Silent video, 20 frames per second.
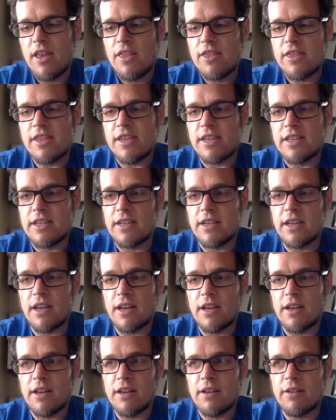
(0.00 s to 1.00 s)
The
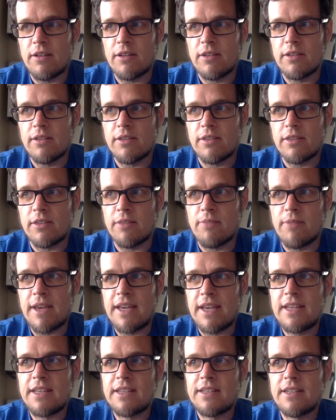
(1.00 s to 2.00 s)

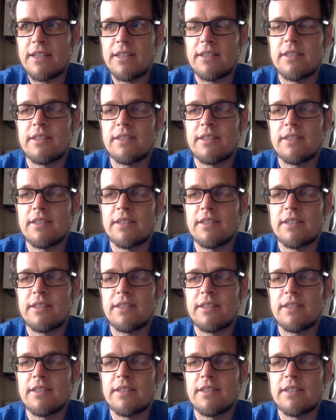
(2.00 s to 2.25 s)
main